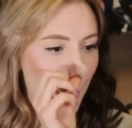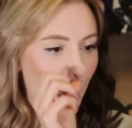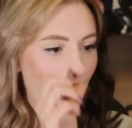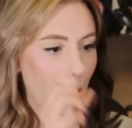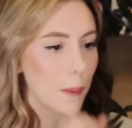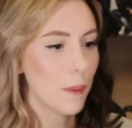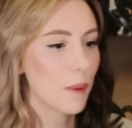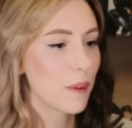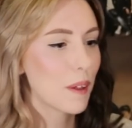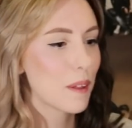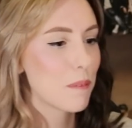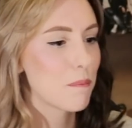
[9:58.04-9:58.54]
I
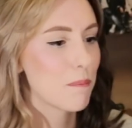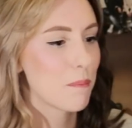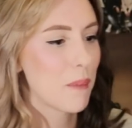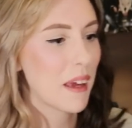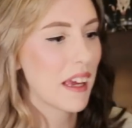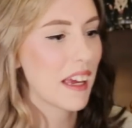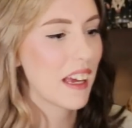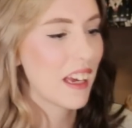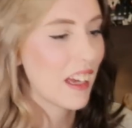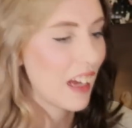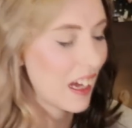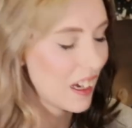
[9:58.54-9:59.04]
look at
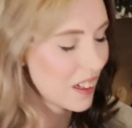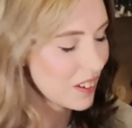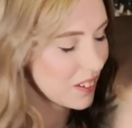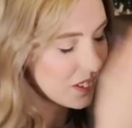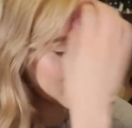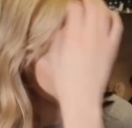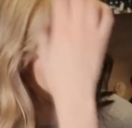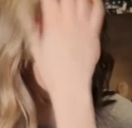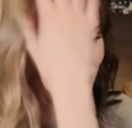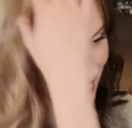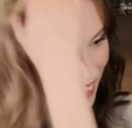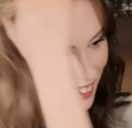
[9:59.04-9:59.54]
me, I
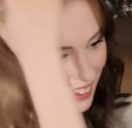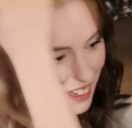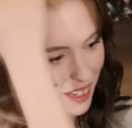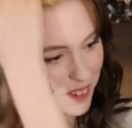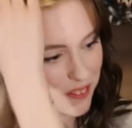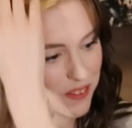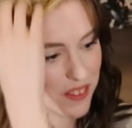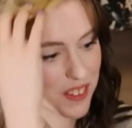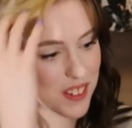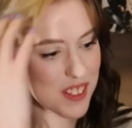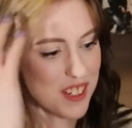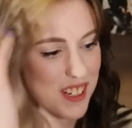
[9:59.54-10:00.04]
look at, like,
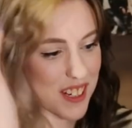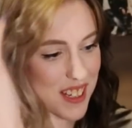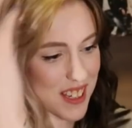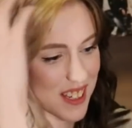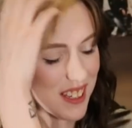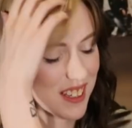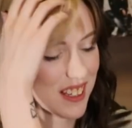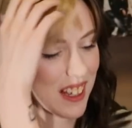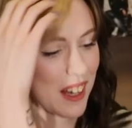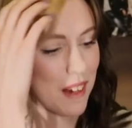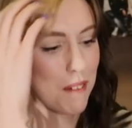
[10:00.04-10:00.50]
I've just,